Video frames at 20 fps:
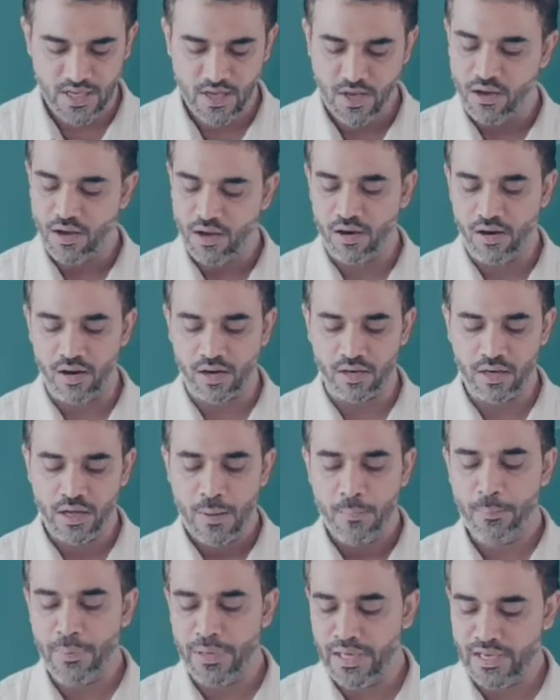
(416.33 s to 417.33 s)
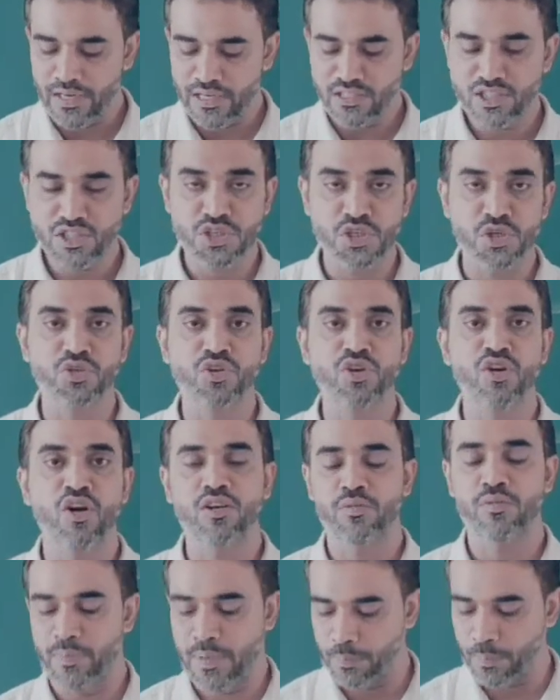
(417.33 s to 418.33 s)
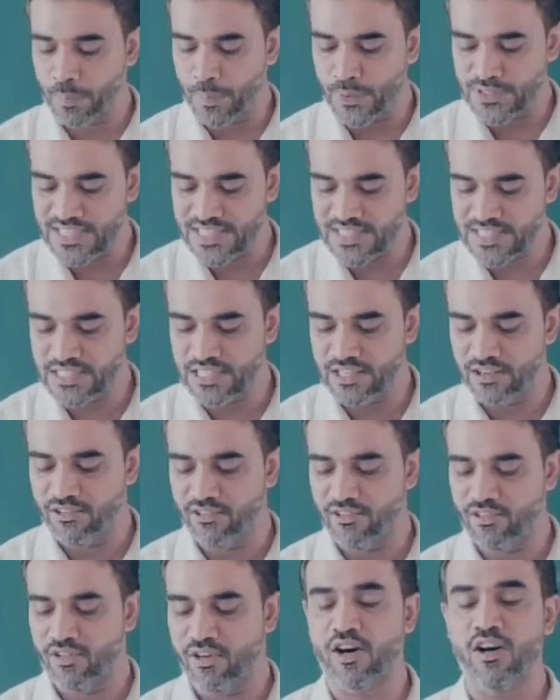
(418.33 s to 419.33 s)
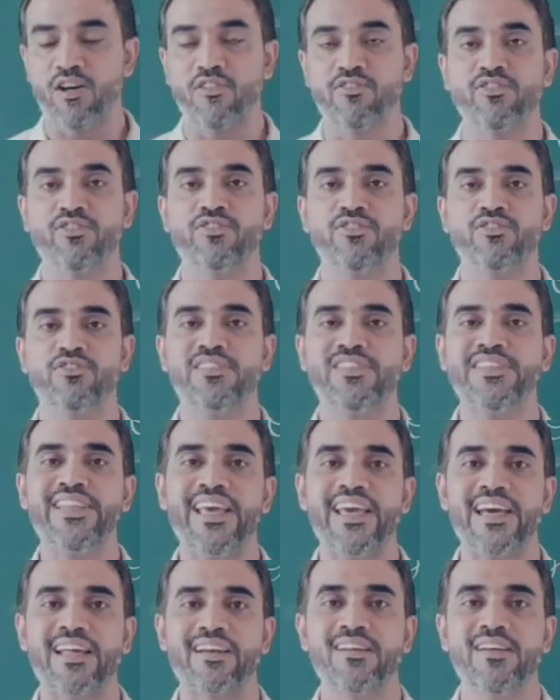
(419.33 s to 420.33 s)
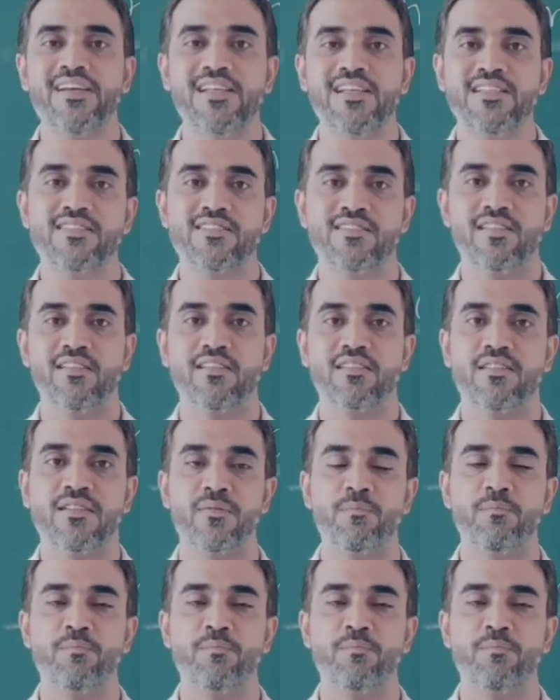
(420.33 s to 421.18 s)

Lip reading: or parents should not be possessive of their children.